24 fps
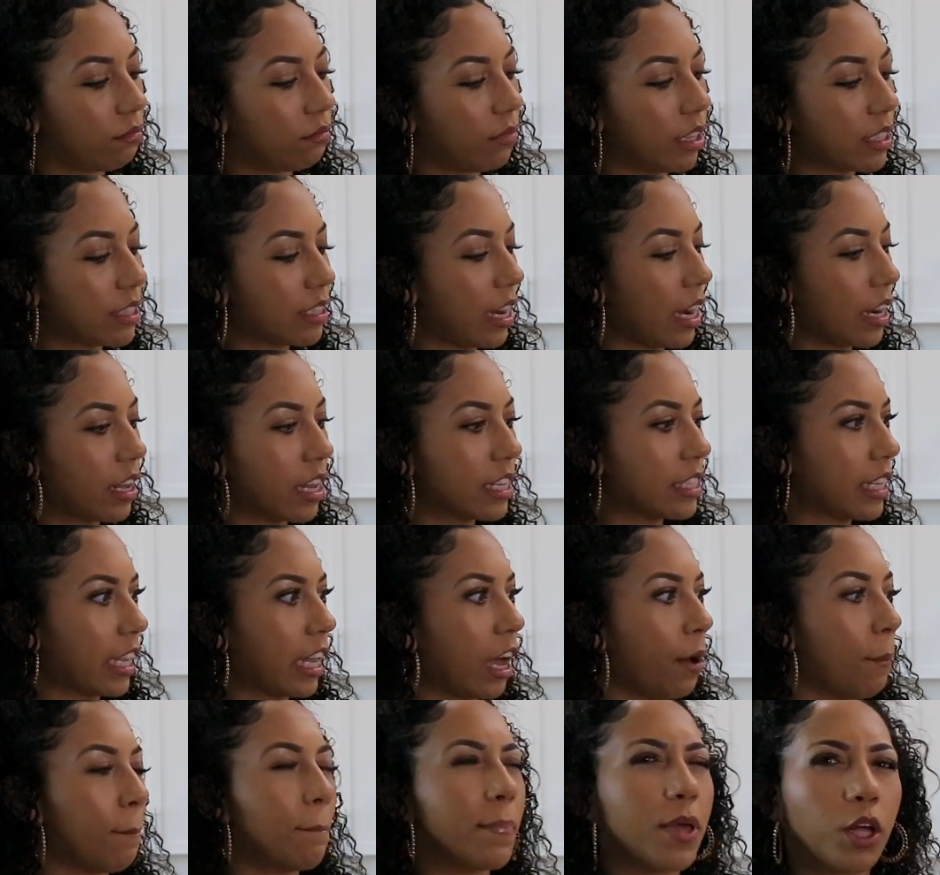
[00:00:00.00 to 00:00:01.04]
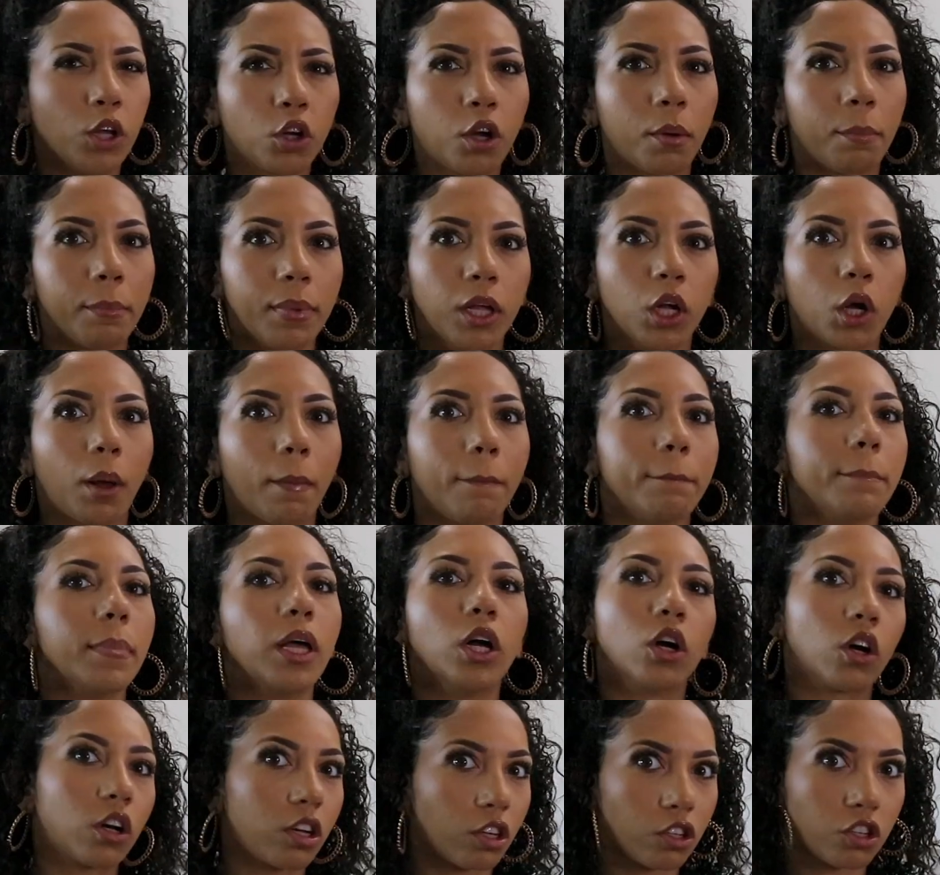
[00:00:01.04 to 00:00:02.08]
it's like a
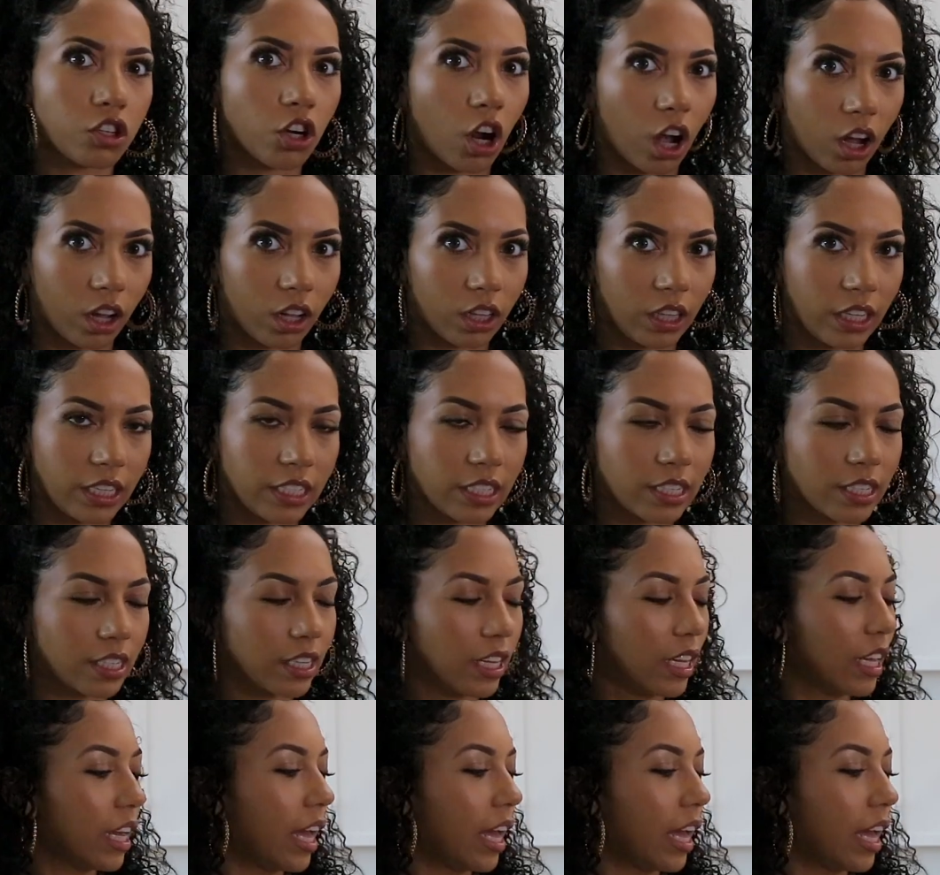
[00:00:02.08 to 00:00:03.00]
milk chocolate.